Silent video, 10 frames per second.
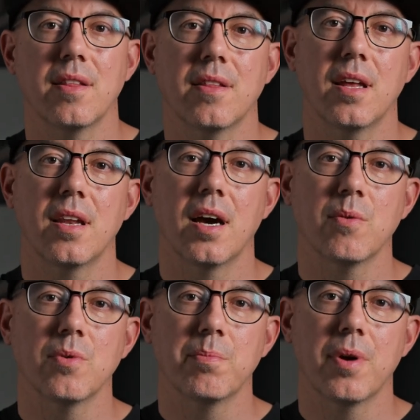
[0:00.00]
then I
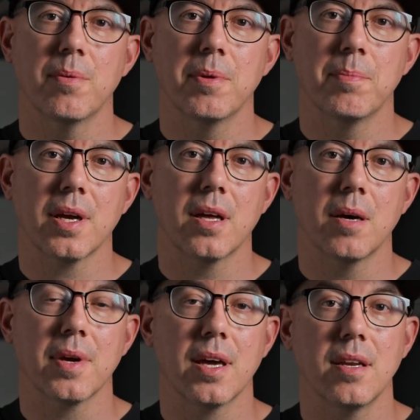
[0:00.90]
will probably pick it
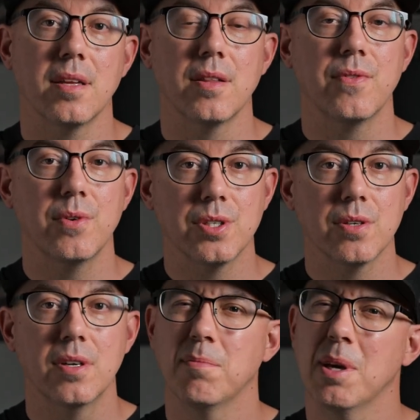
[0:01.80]
up again in the
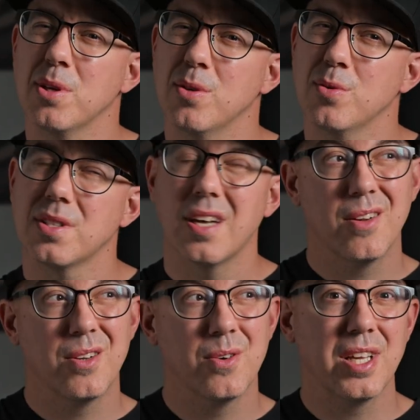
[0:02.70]
future, maybe used. I
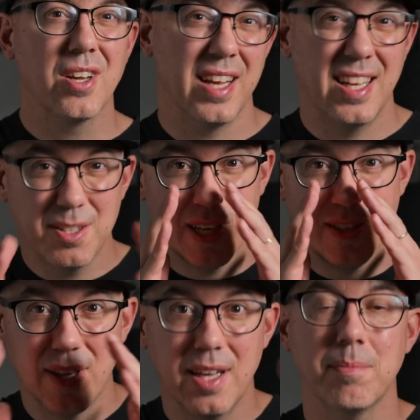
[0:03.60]
don't know, Nikon hates when I
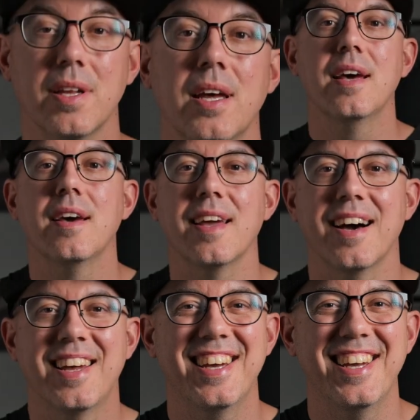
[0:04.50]
do that, but yeah.
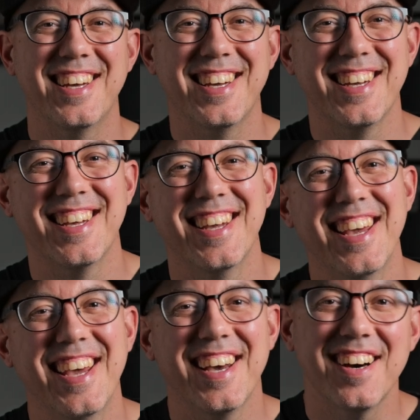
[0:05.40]

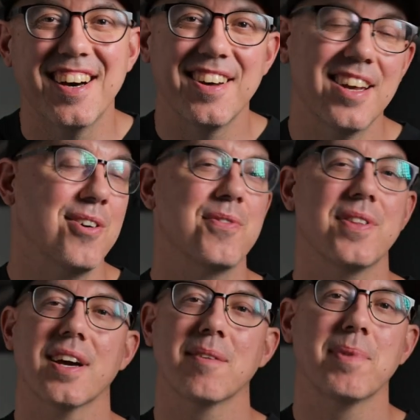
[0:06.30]
Yeah,
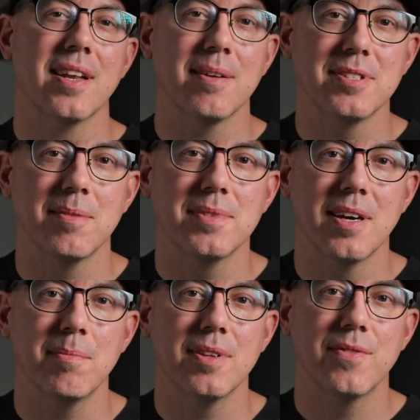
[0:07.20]
hopefully I can pick it up
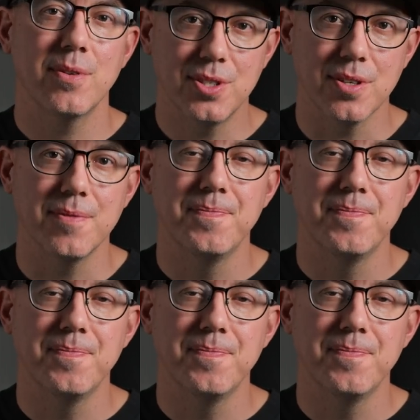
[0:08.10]
sometime in the future.